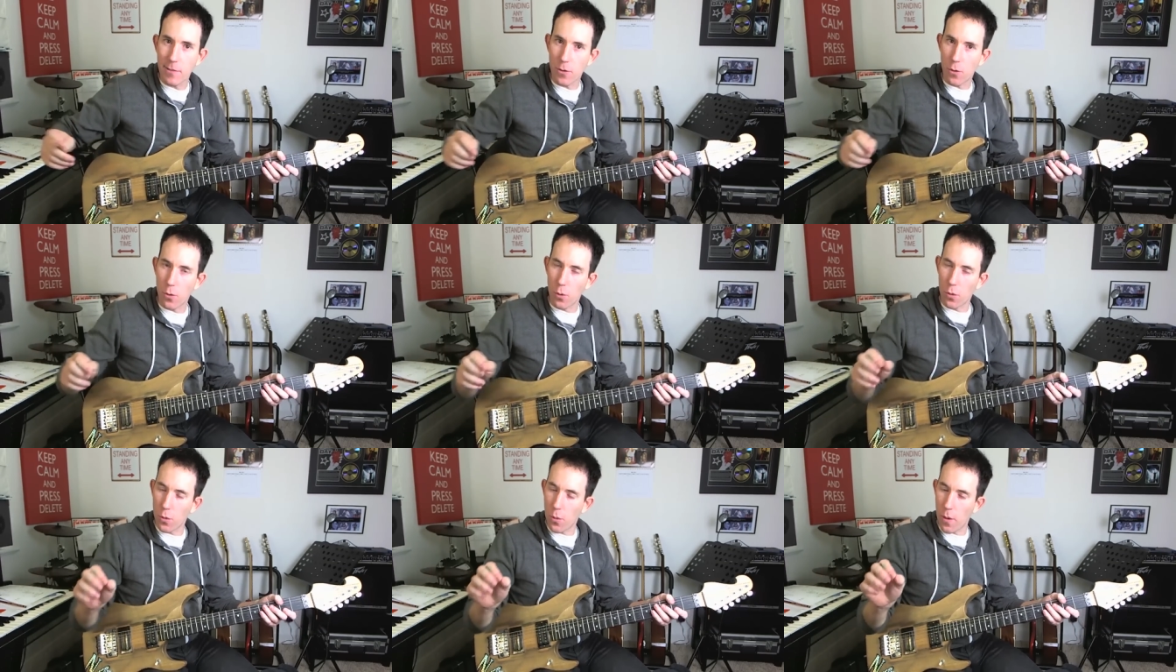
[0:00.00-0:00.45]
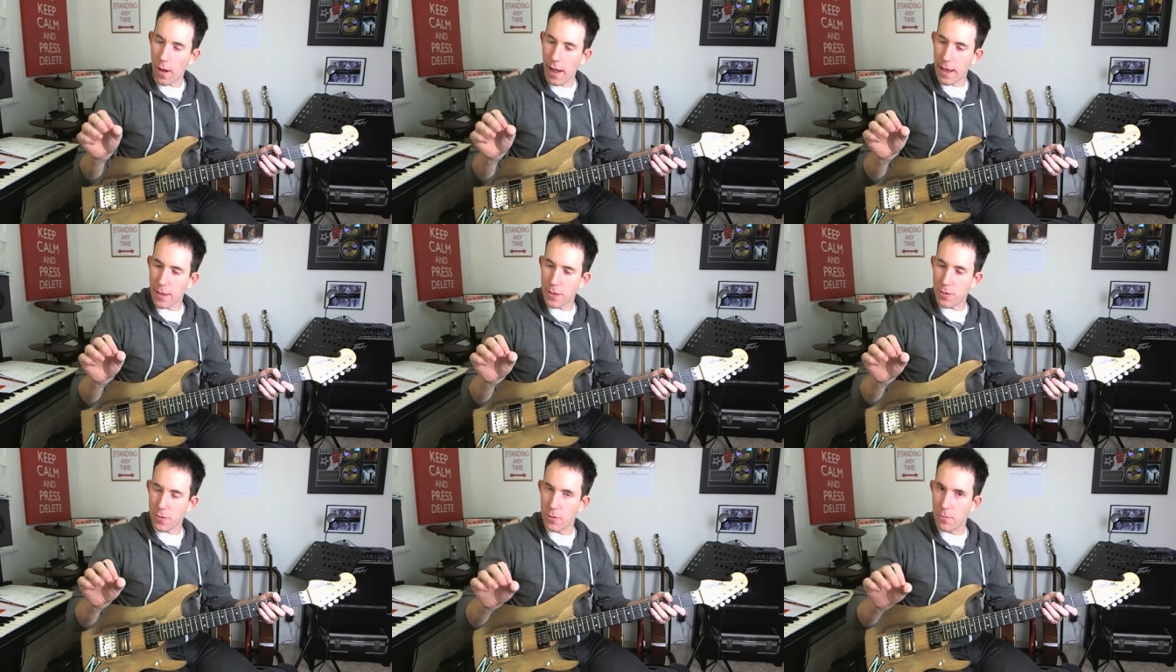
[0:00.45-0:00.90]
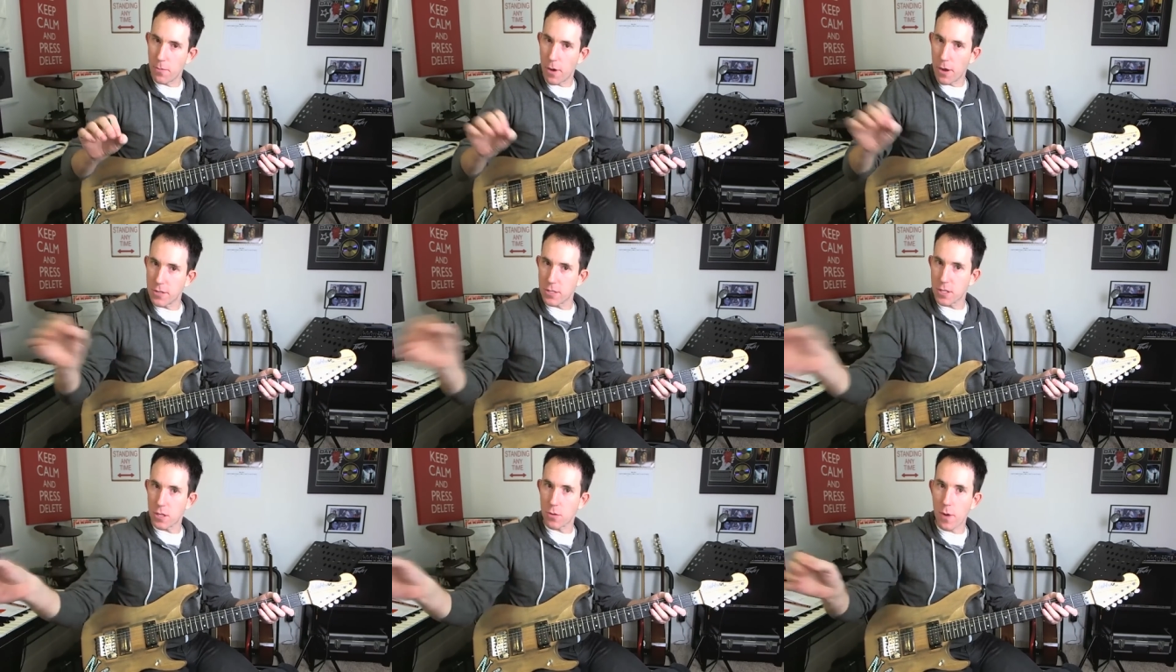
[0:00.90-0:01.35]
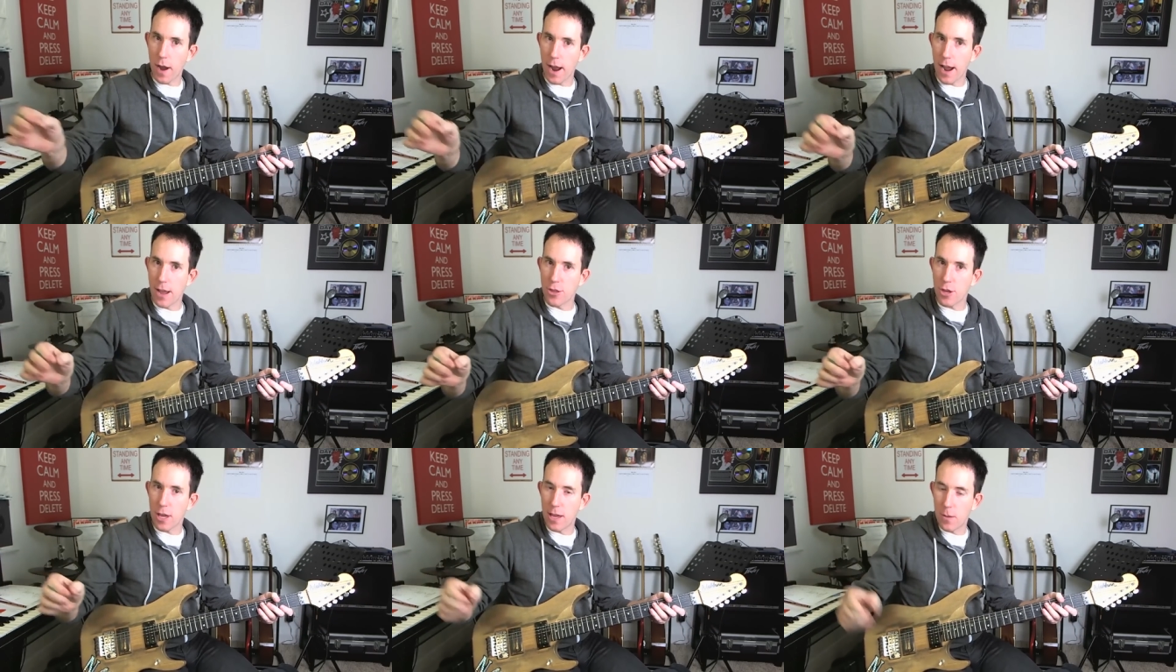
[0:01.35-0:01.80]
all the way through most of the
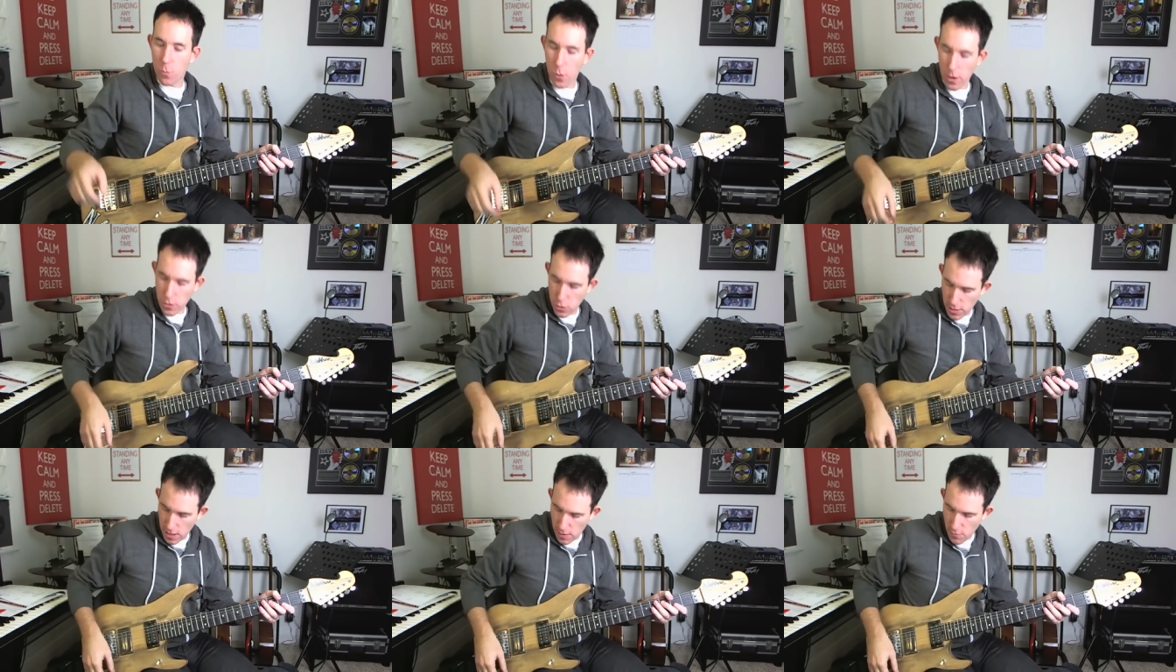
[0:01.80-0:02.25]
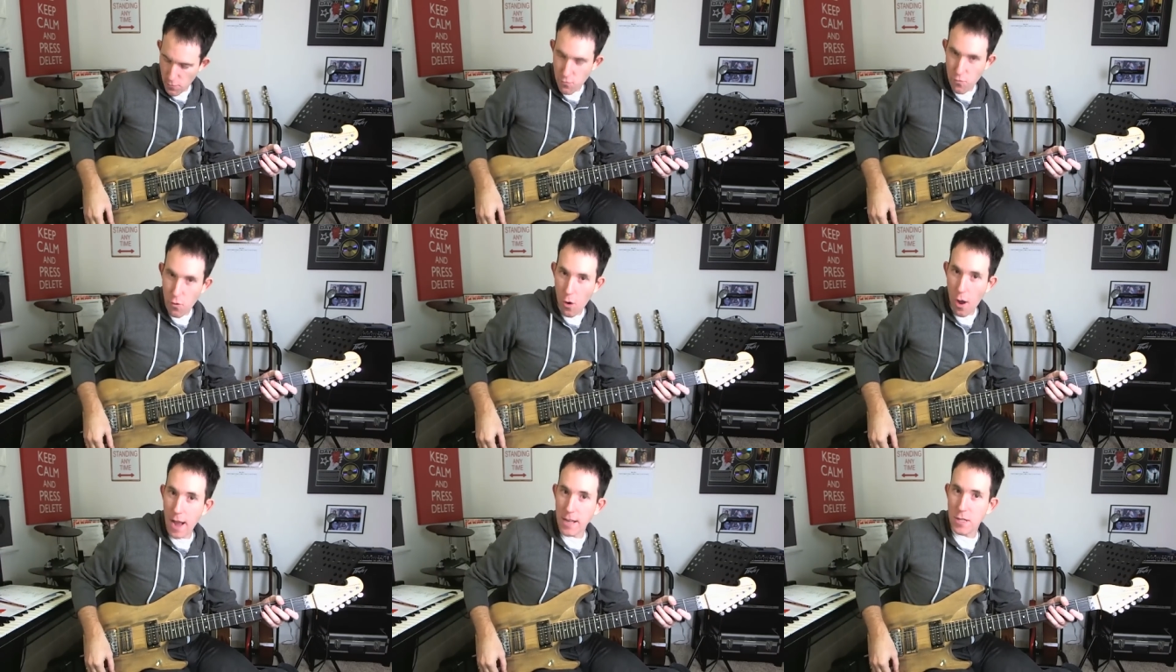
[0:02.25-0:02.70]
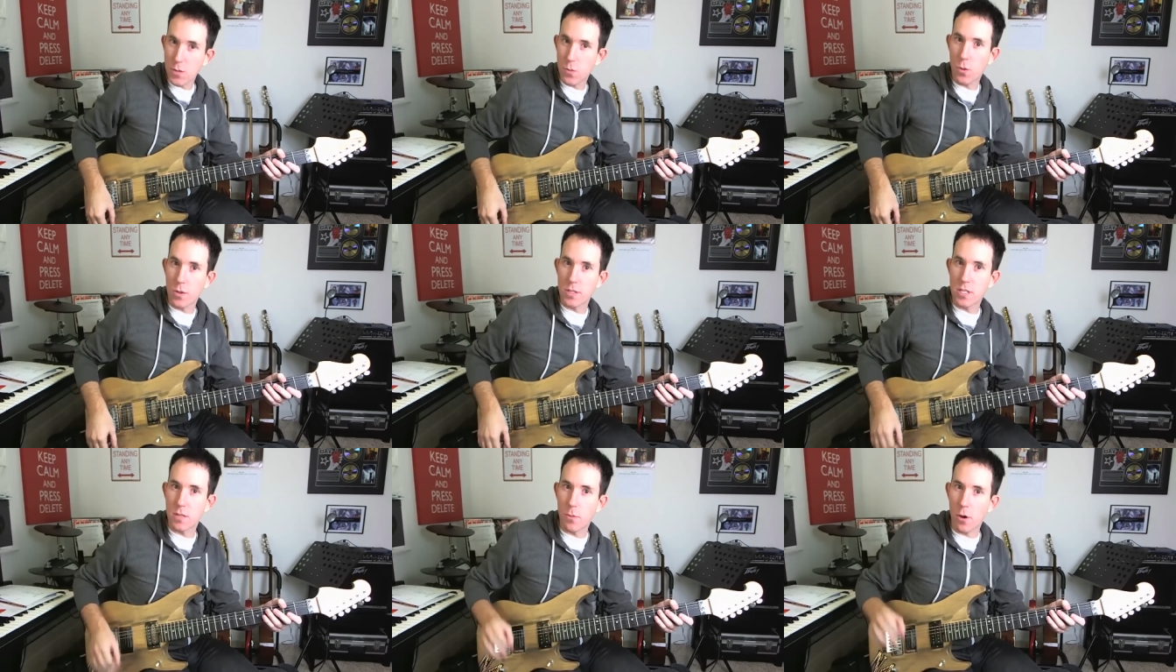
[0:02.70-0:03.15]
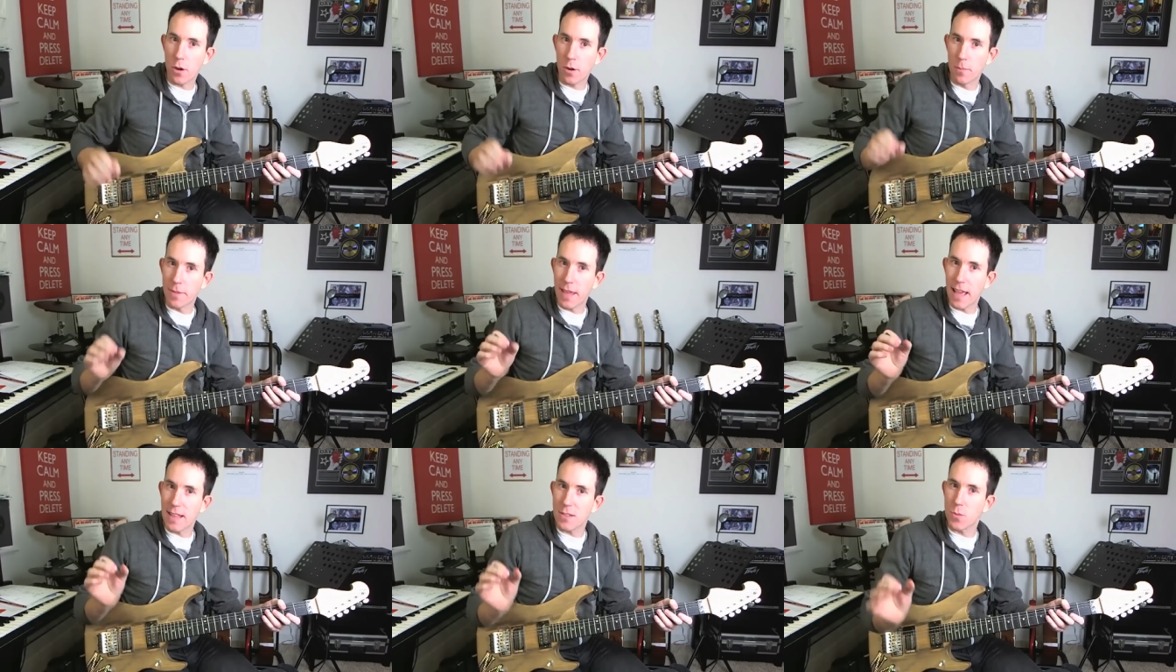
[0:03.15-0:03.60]
range and when you get right towards the
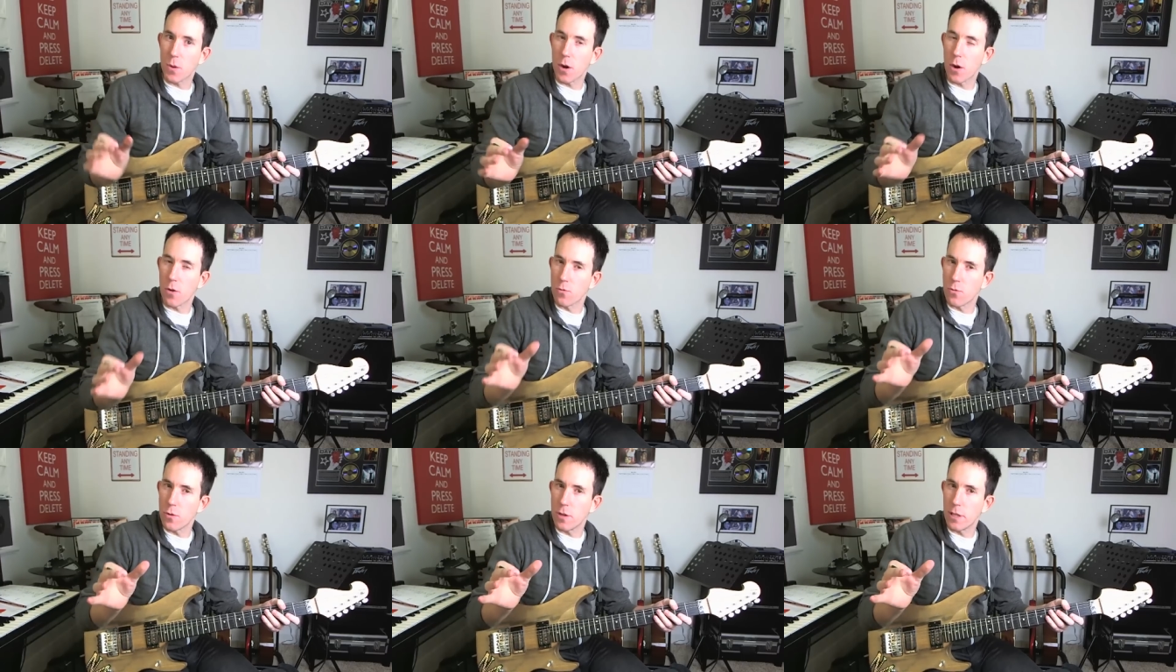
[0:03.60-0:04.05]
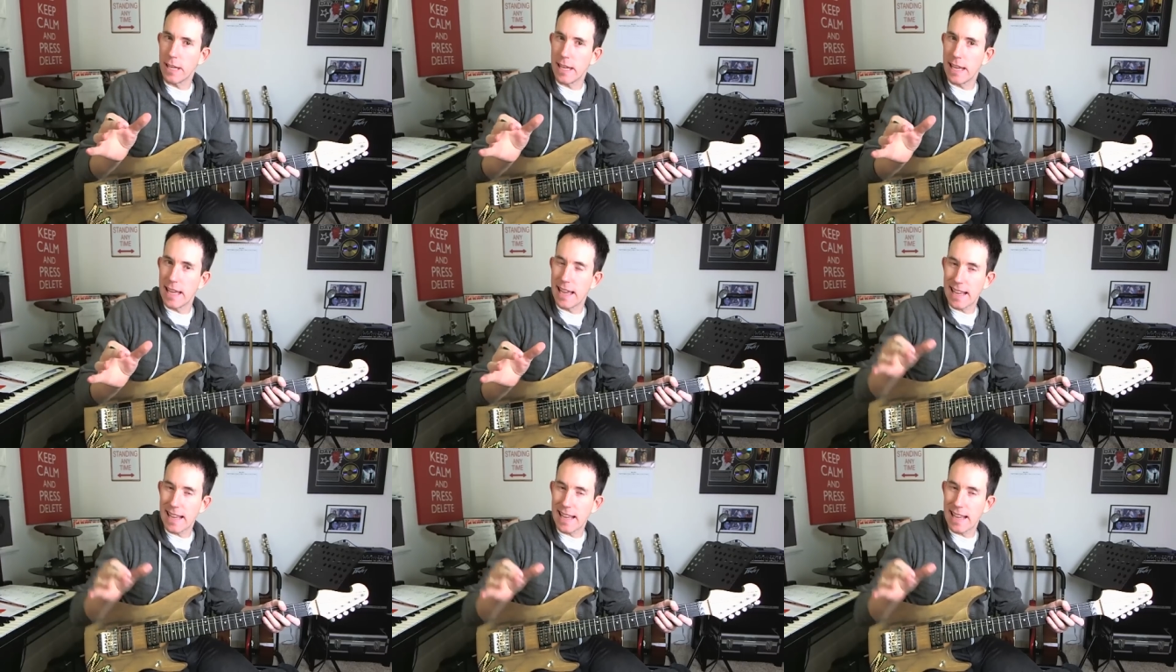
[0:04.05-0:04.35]
bottom that's where it really